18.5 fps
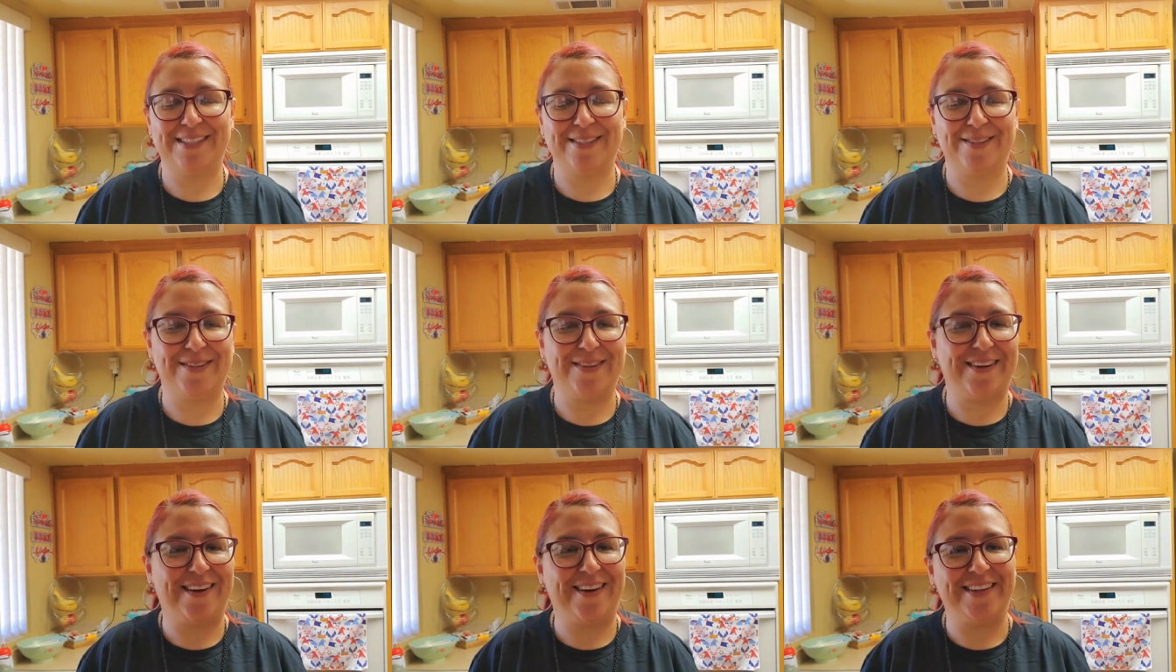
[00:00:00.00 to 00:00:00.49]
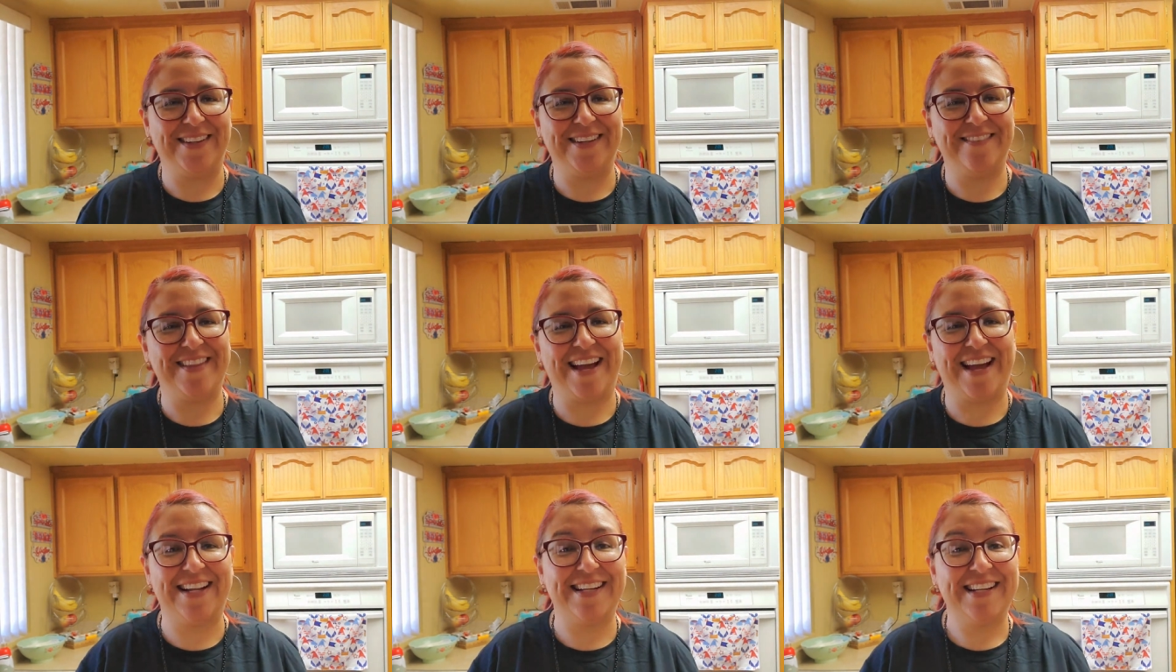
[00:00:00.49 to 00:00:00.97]
So I'll
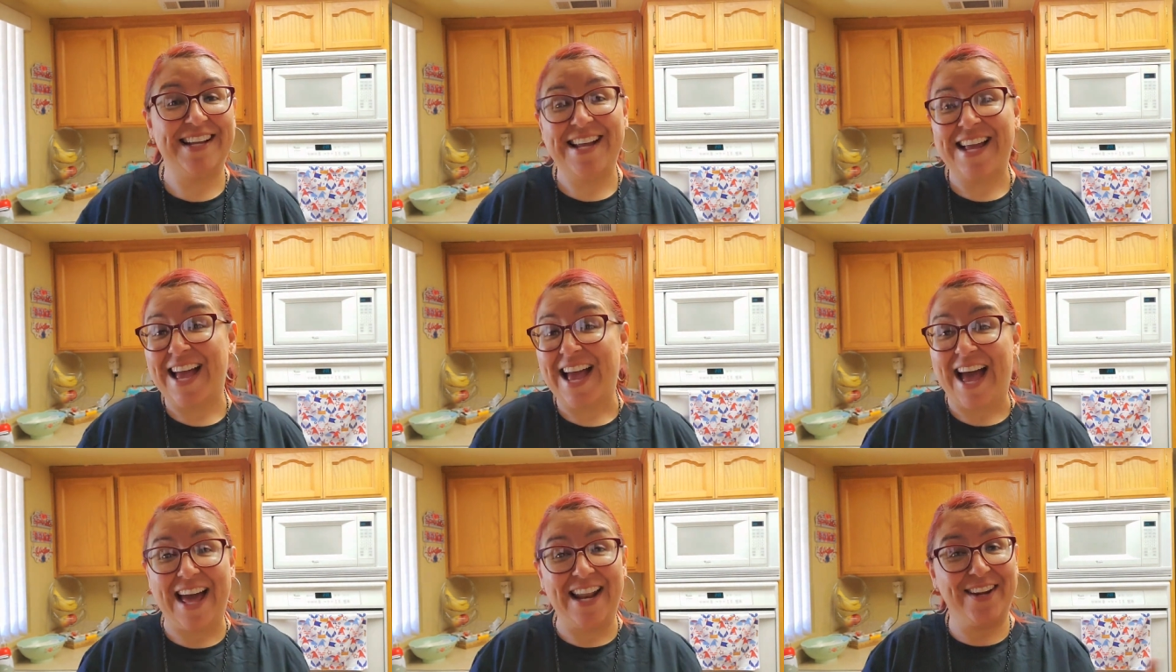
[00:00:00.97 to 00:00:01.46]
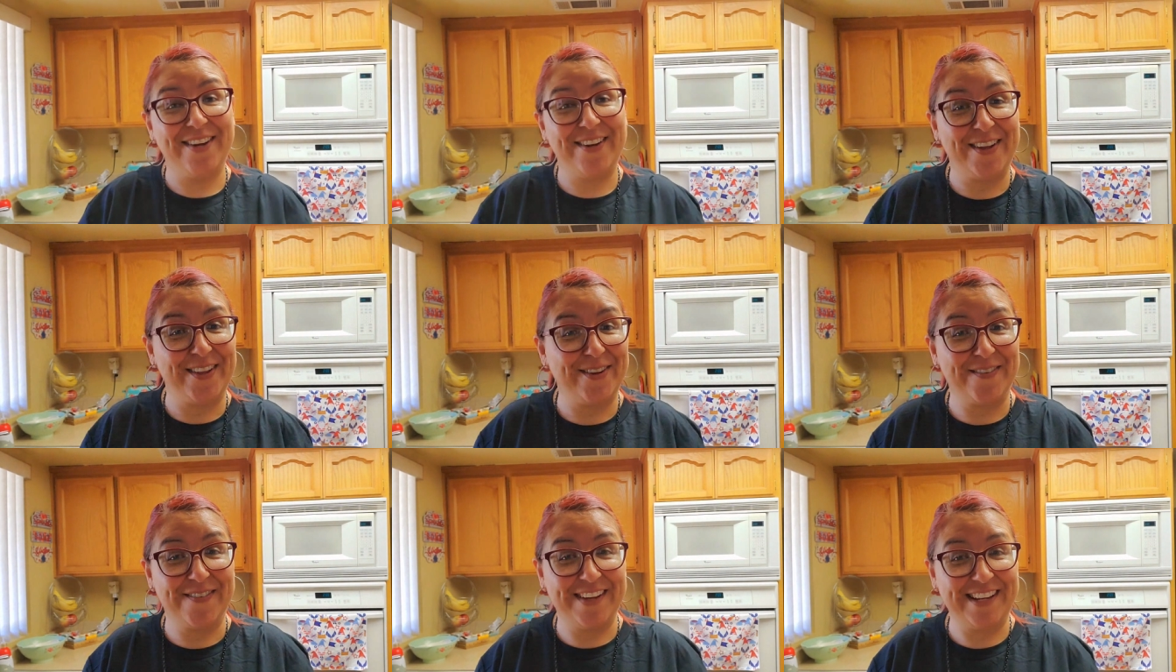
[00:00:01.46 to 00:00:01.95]
leave that at
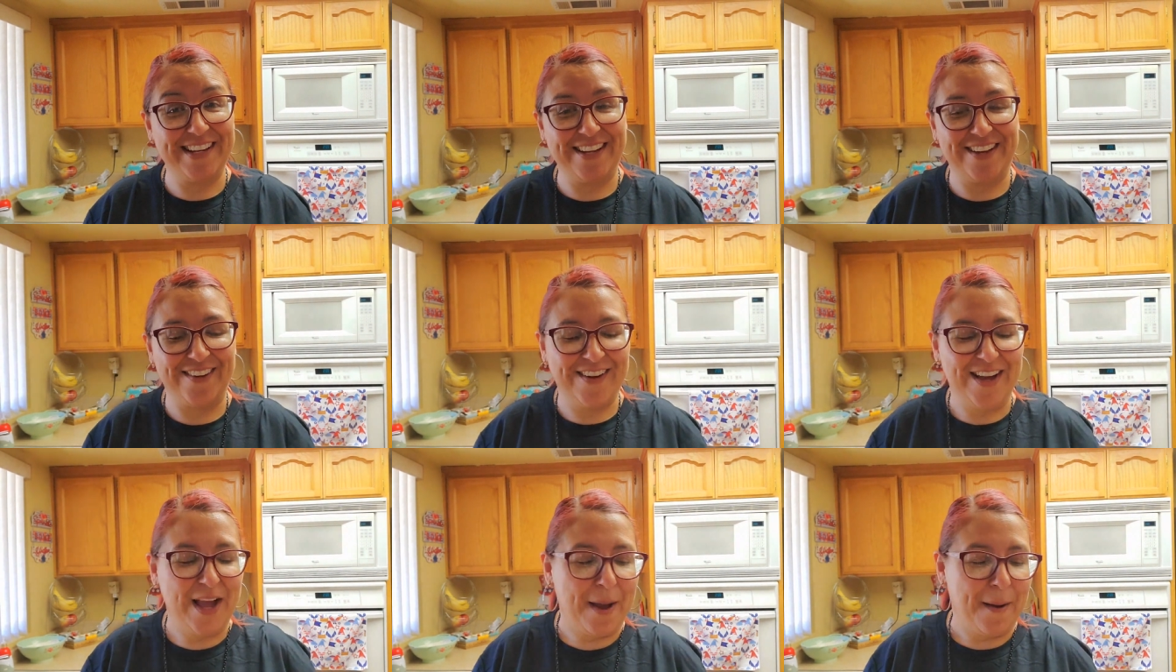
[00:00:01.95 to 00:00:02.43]
another video.